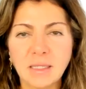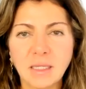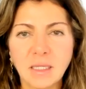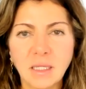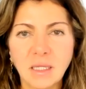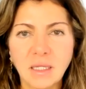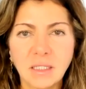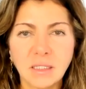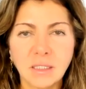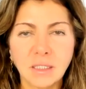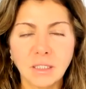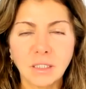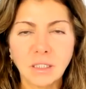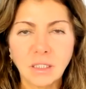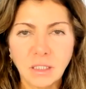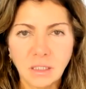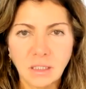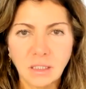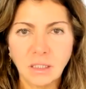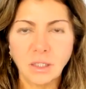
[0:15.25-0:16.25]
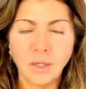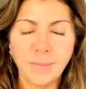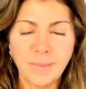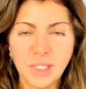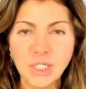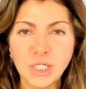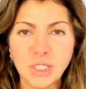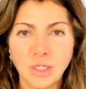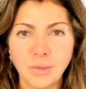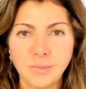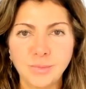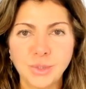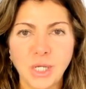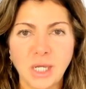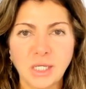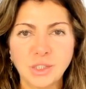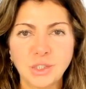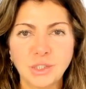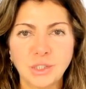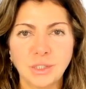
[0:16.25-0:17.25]
the commission
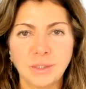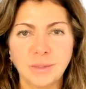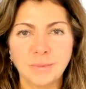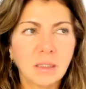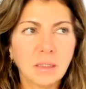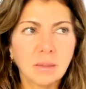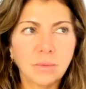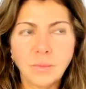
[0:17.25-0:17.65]
objection?